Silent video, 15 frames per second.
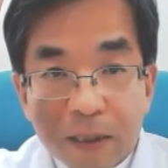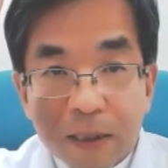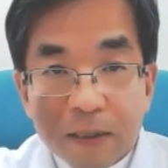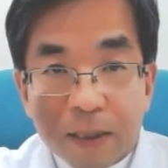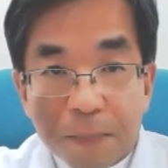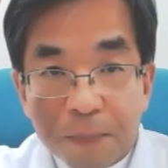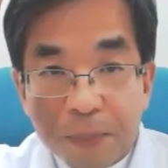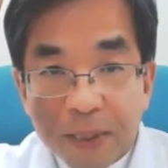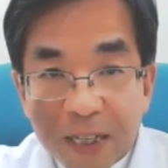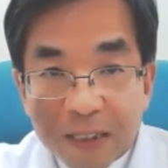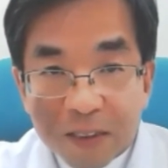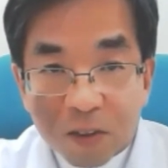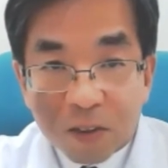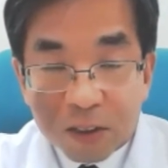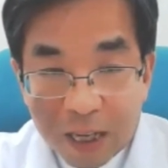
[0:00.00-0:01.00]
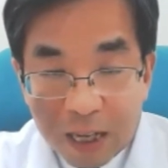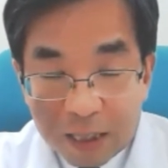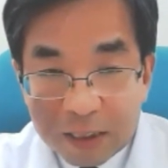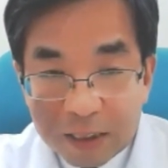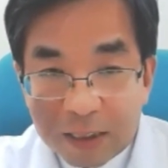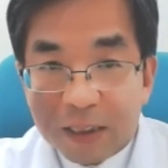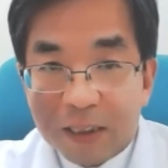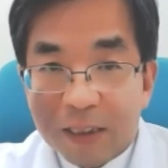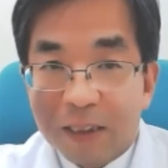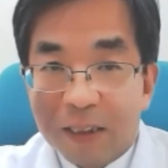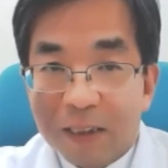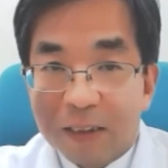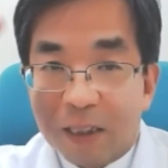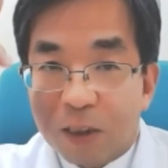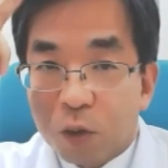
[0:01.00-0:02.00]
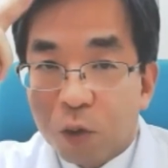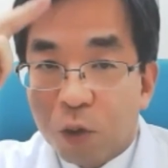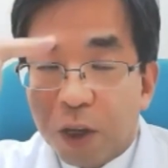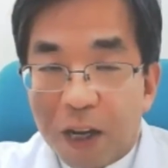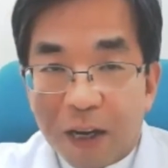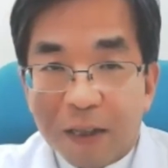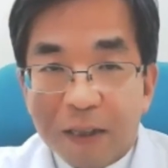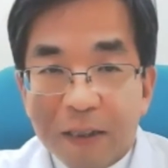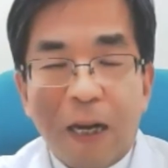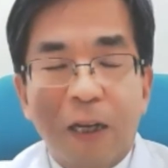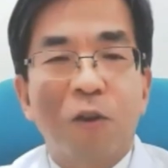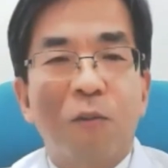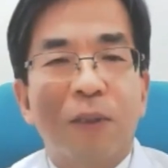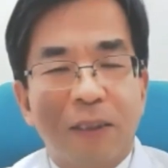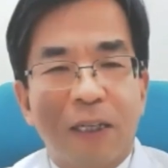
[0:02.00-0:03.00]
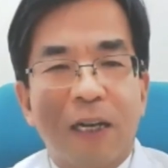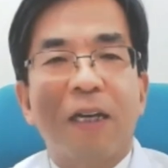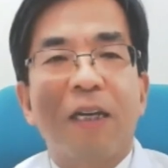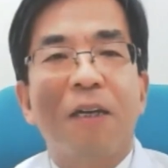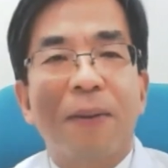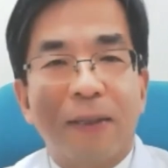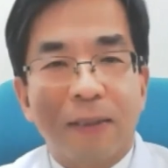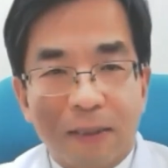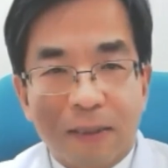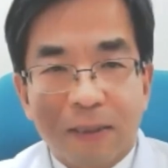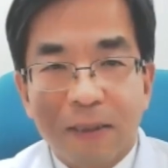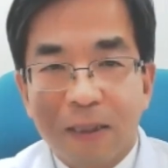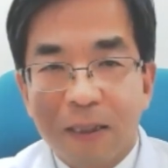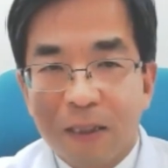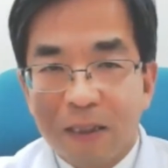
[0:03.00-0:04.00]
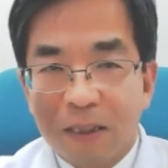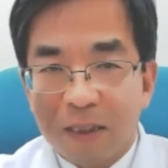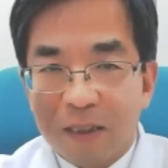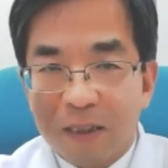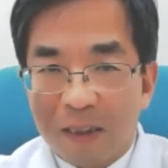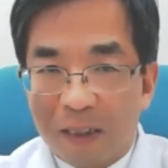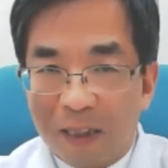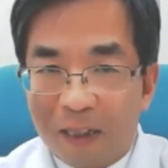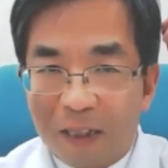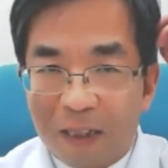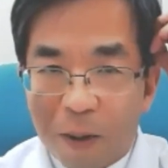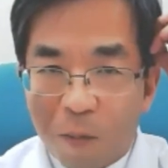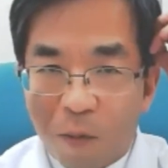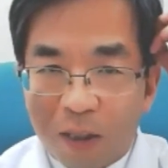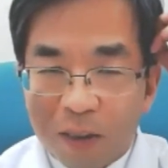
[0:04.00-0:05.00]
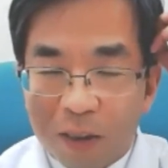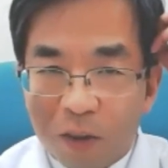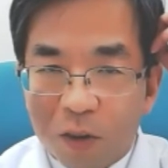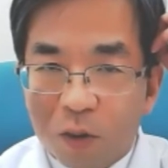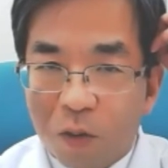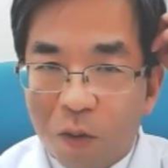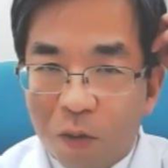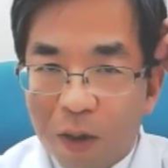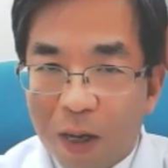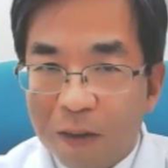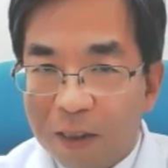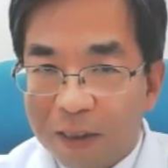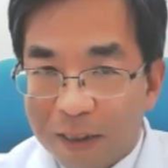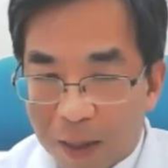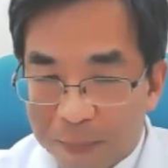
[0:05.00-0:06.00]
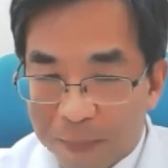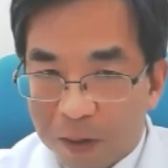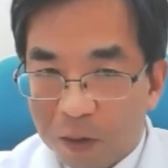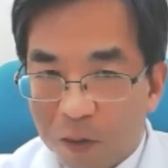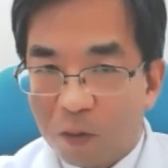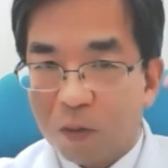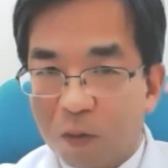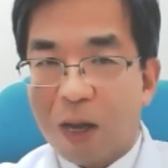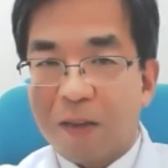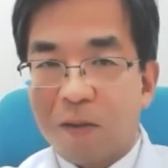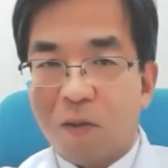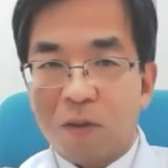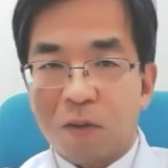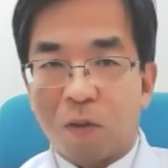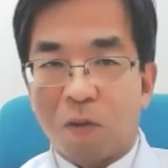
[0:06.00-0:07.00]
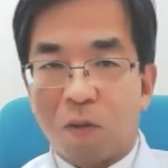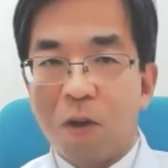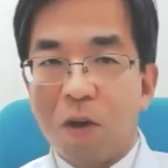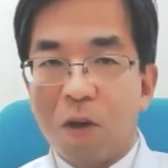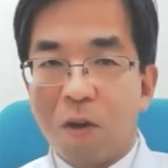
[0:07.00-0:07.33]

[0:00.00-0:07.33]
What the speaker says: The biggest surge trigger cardiovascular events, the hemorrhagic stroke and ischemic stroke, and also